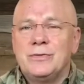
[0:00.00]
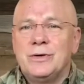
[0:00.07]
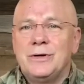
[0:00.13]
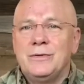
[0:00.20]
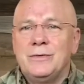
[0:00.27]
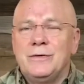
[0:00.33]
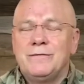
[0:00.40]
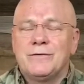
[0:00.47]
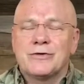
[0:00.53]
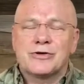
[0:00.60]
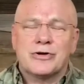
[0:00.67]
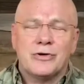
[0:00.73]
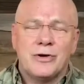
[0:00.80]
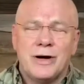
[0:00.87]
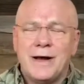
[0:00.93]
we
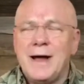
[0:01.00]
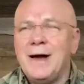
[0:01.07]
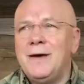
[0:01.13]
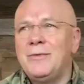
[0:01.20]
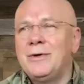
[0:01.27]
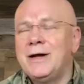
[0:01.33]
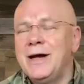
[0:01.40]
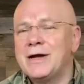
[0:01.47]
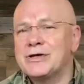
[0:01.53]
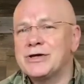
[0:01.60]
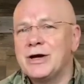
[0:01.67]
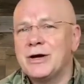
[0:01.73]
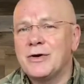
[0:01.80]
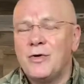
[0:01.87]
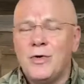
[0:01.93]
first cry out, we ask
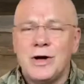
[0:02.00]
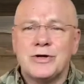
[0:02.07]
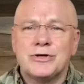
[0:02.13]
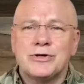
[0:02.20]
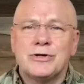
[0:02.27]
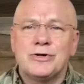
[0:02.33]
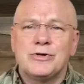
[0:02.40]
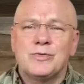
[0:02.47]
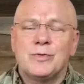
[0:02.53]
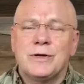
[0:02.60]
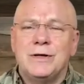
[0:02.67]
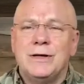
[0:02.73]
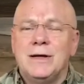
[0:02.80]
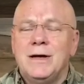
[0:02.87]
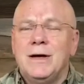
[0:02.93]
God questions,
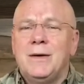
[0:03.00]
we